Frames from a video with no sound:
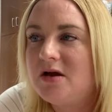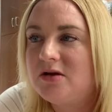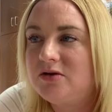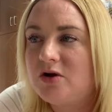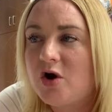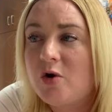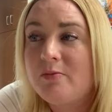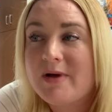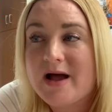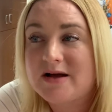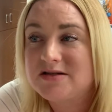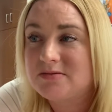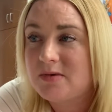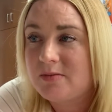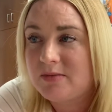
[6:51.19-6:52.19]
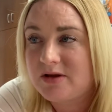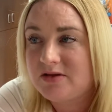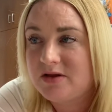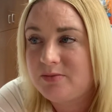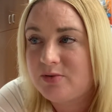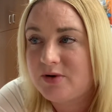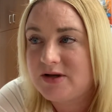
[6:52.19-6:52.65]
No maximum
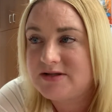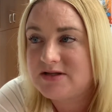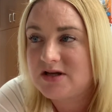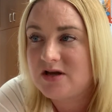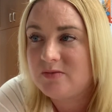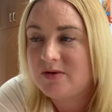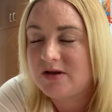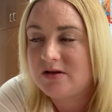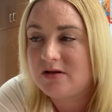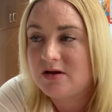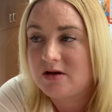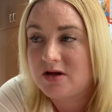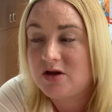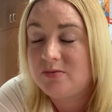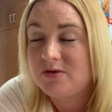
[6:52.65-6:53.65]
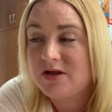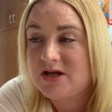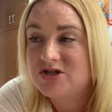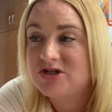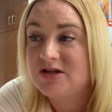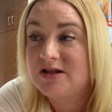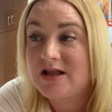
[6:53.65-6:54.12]
monthly points
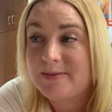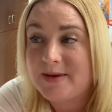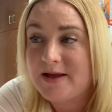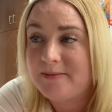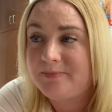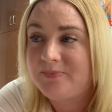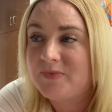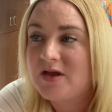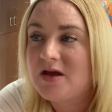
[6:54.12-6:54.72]
accumulation limit.